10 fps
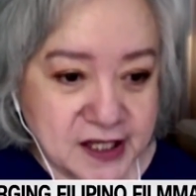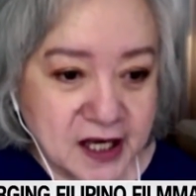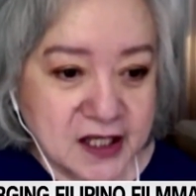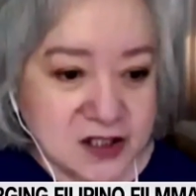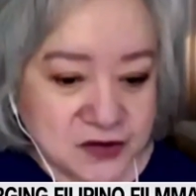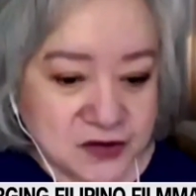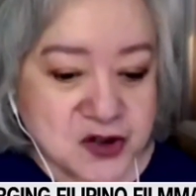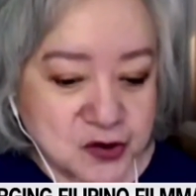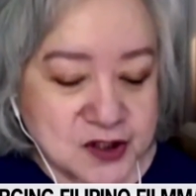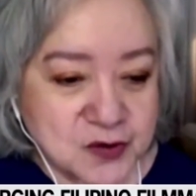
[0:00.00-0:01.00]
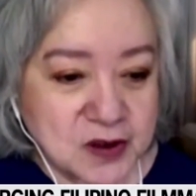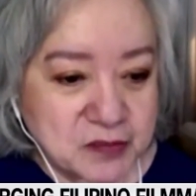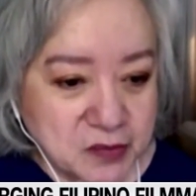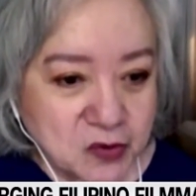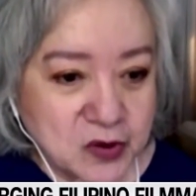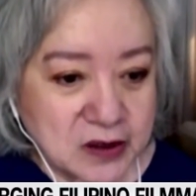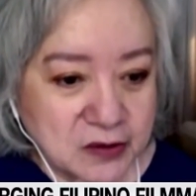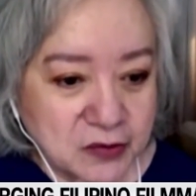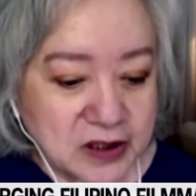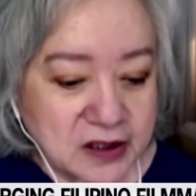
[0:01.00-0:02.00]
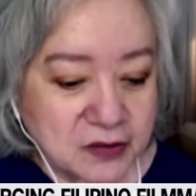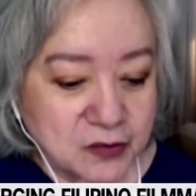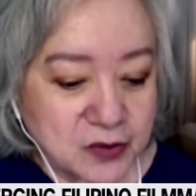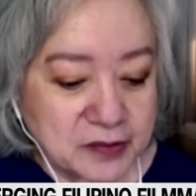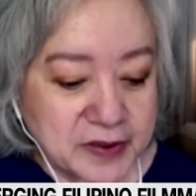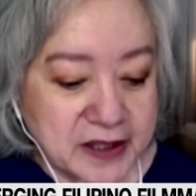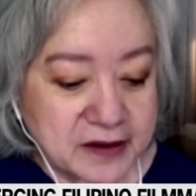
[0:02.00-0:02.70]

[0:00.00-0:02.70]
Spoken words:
So the shorts will be the